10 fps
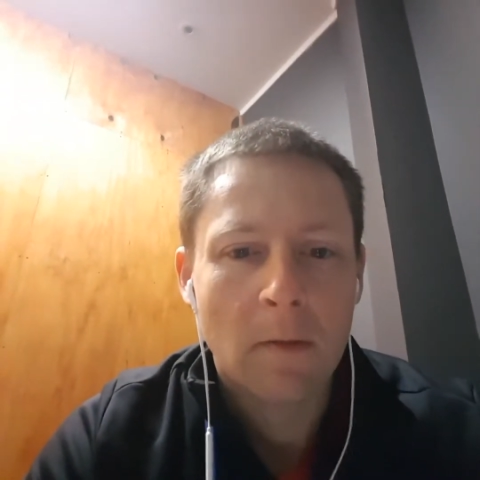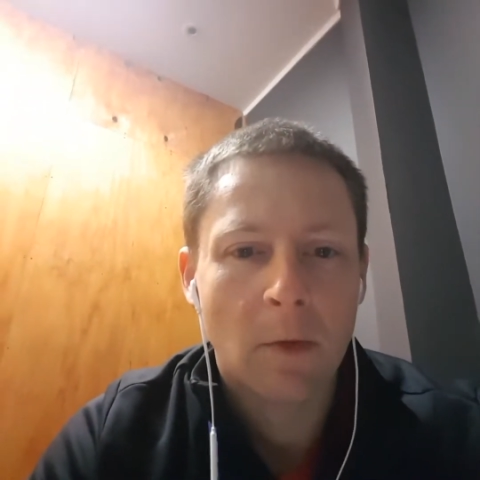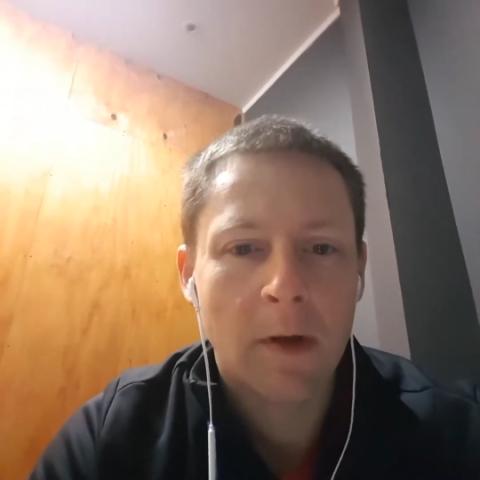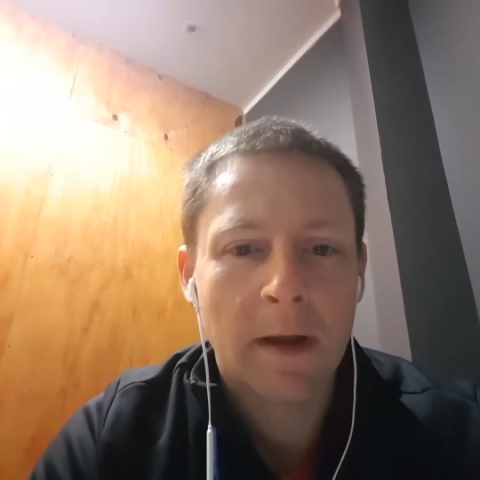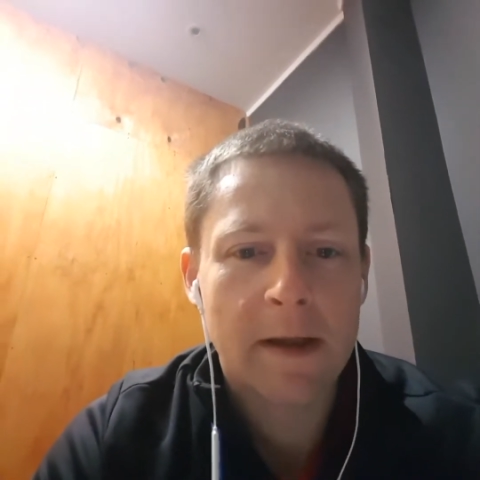
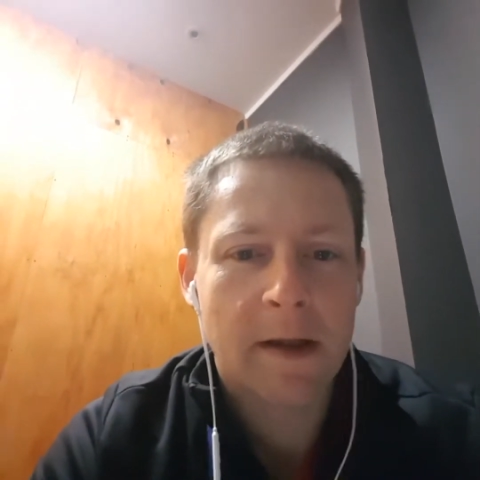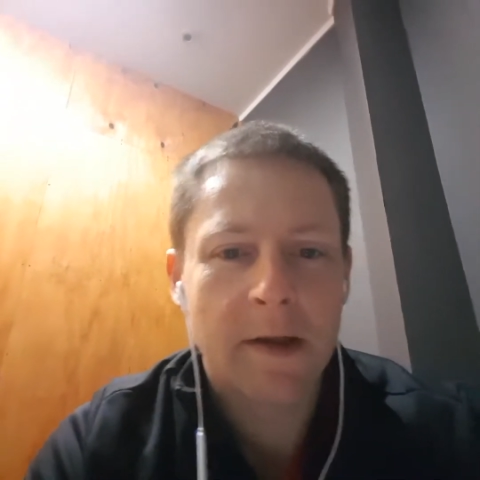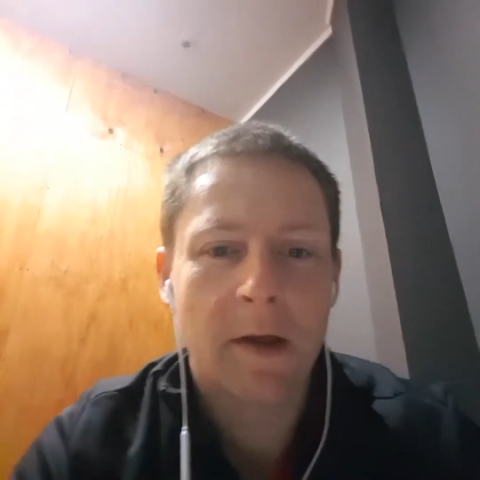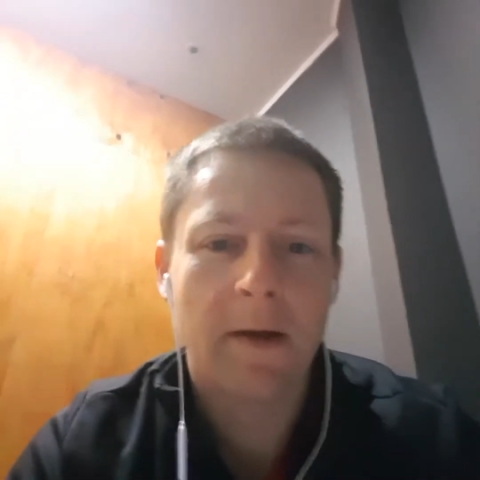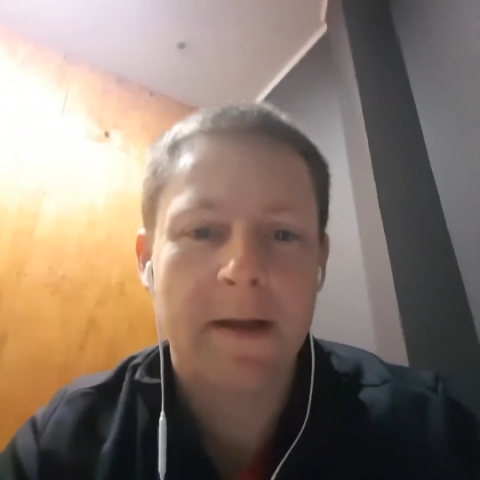Morning guys, I
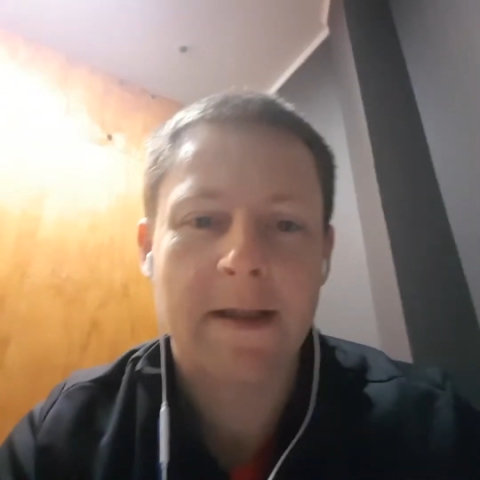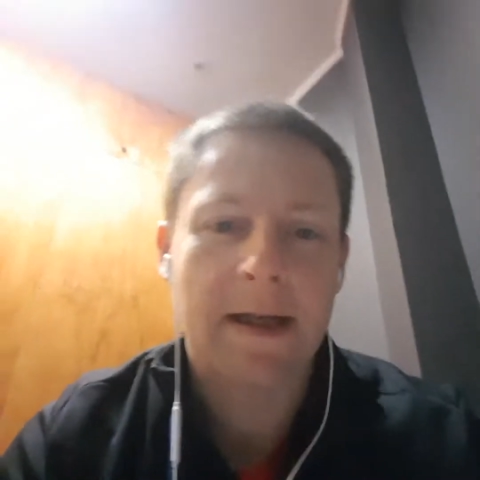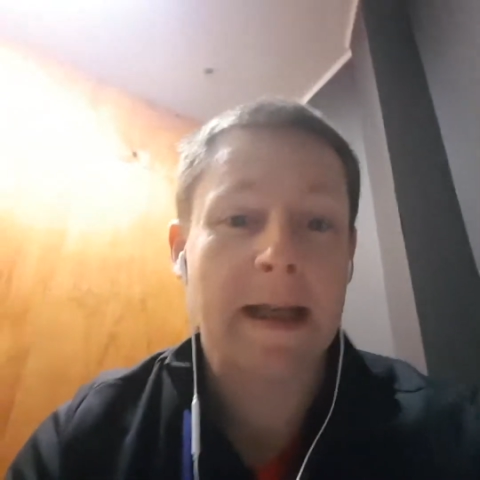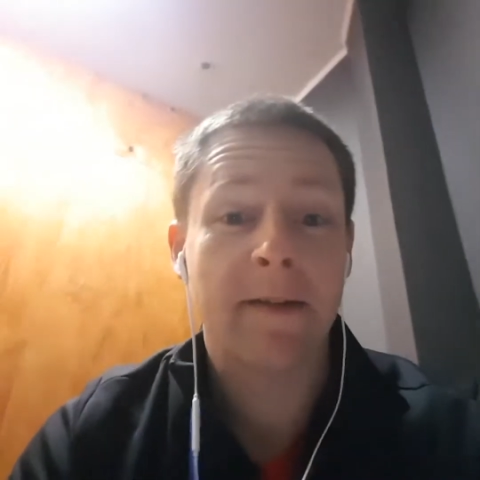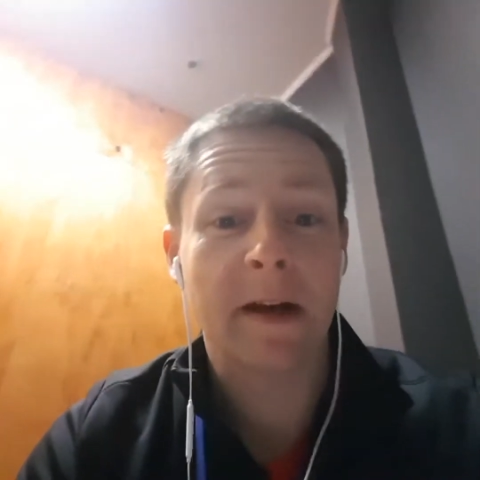do it. It's uh,
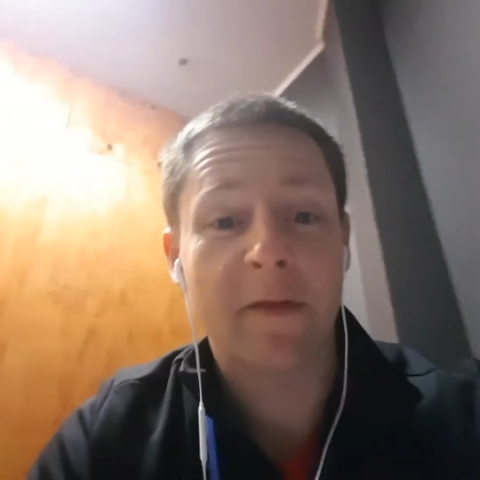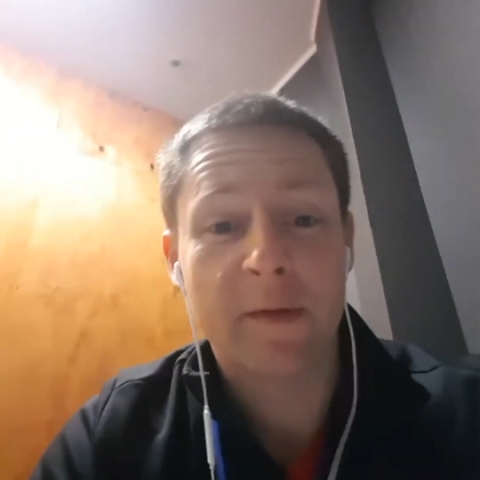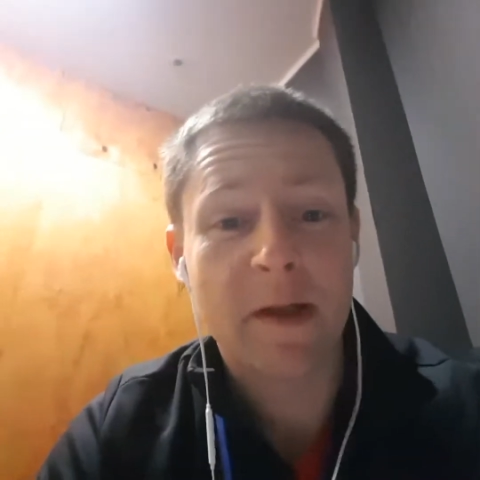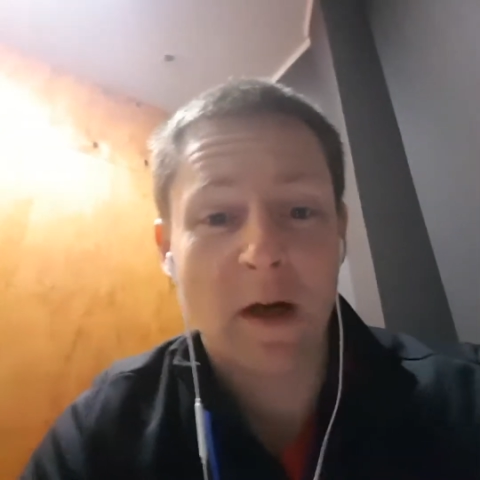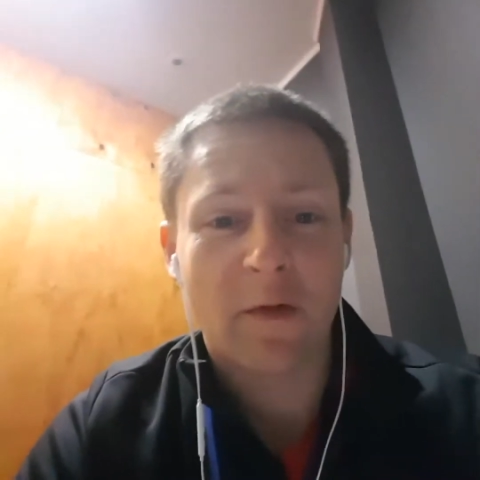Gavin here from
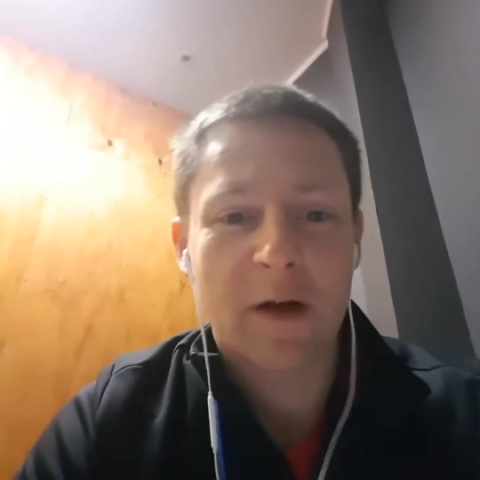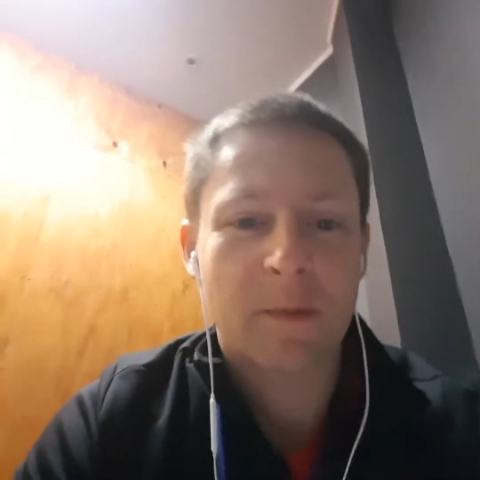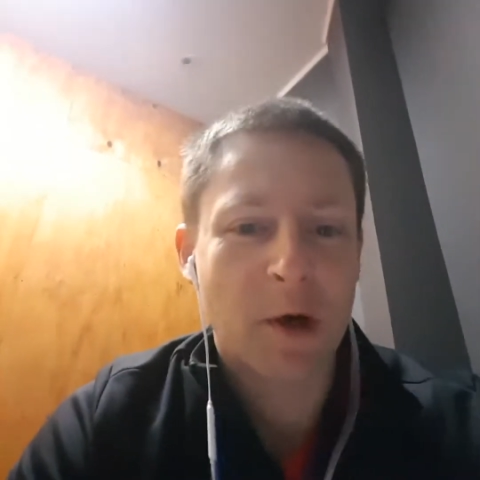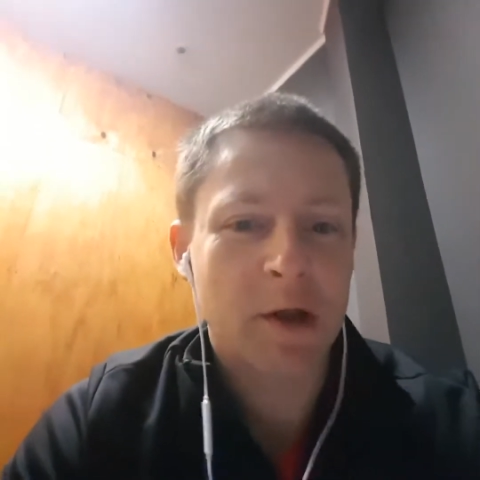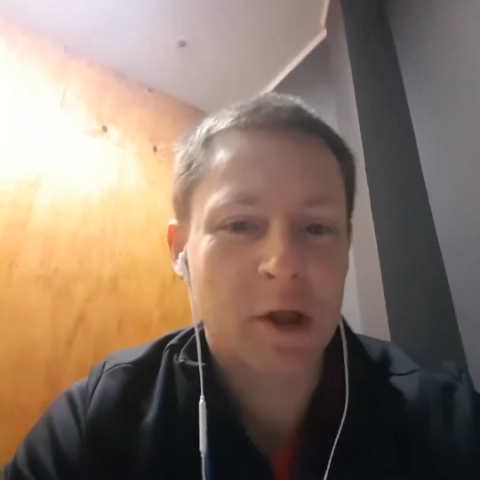Starfresh
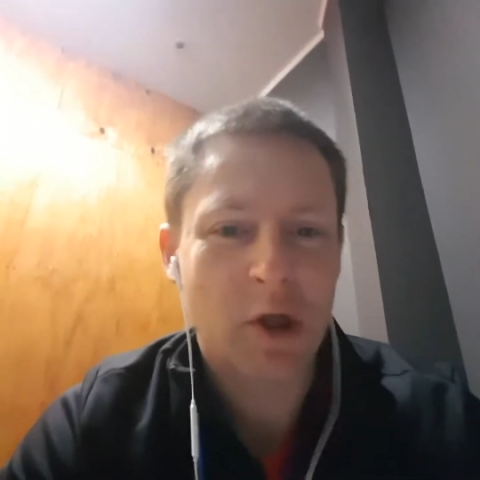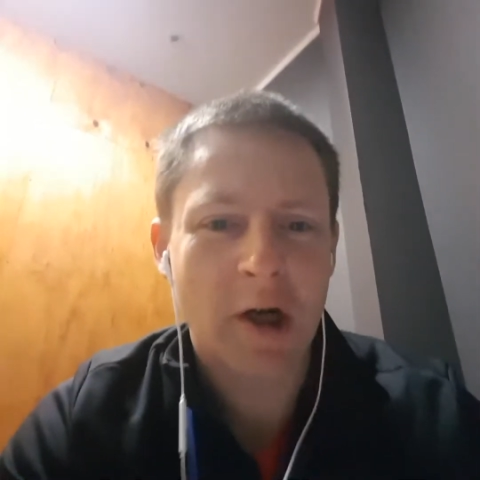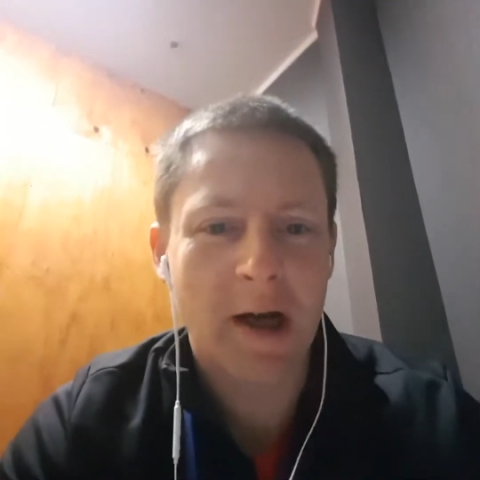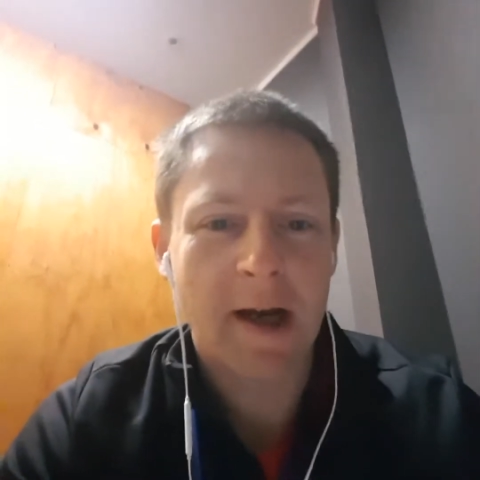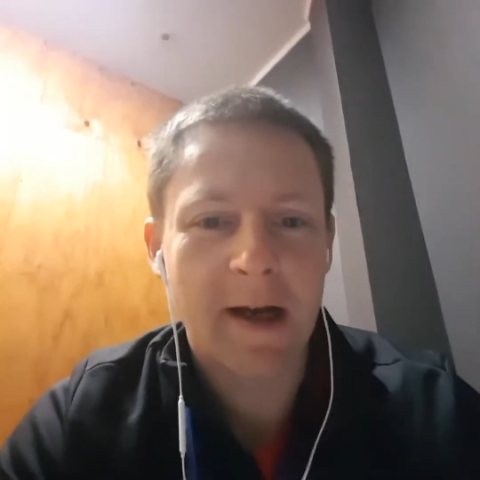Personal
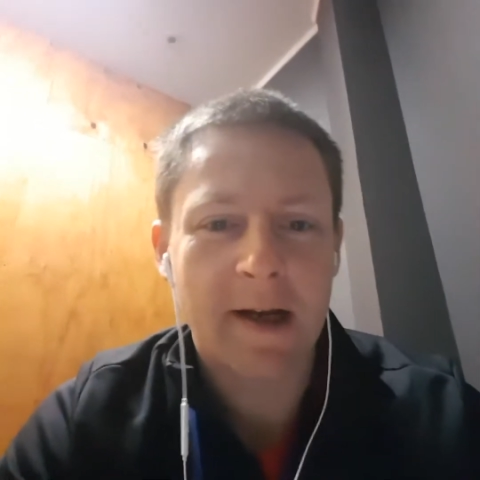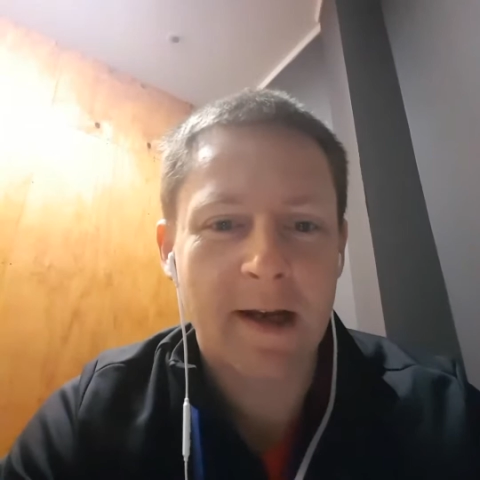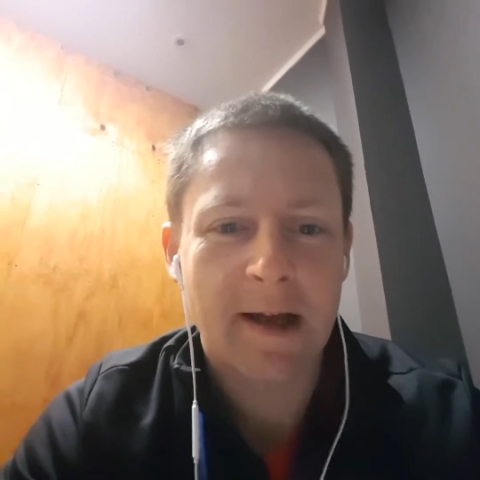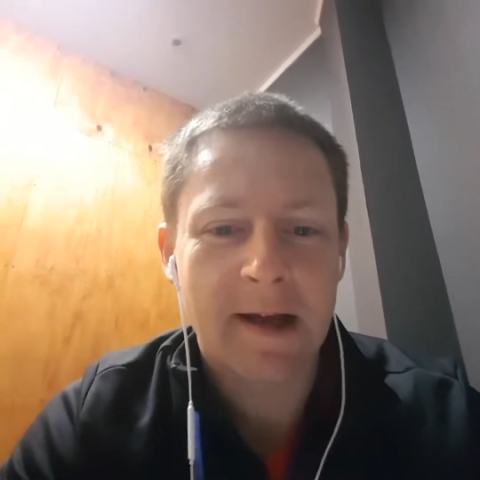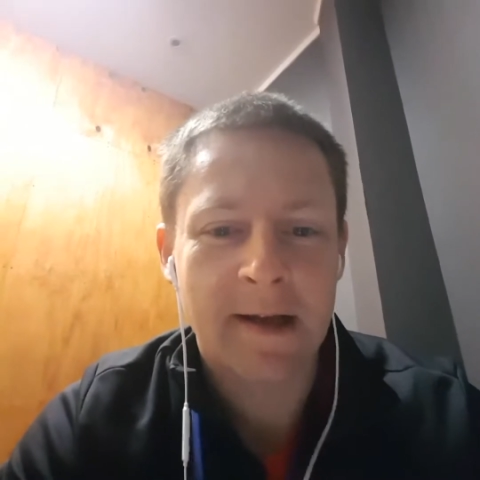Training, and
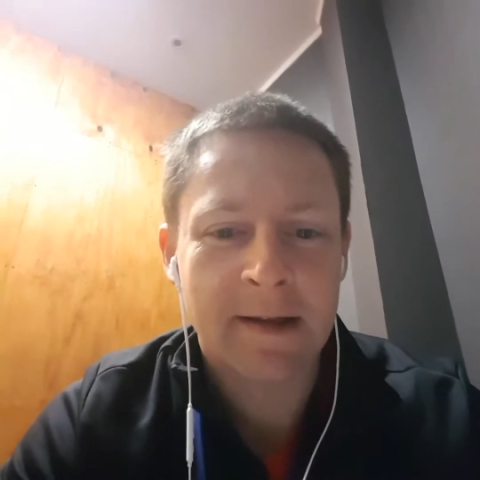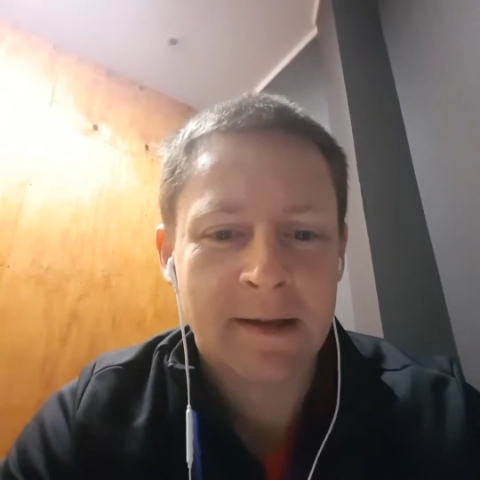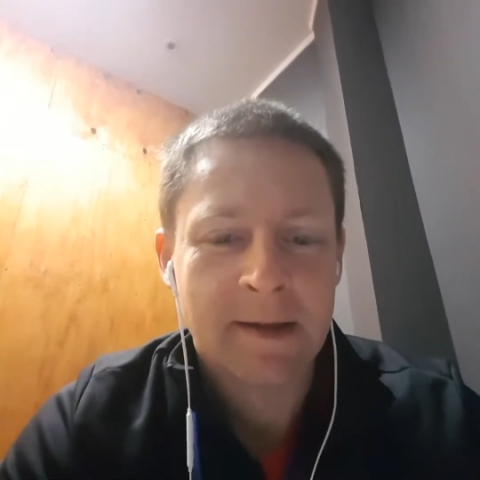uh,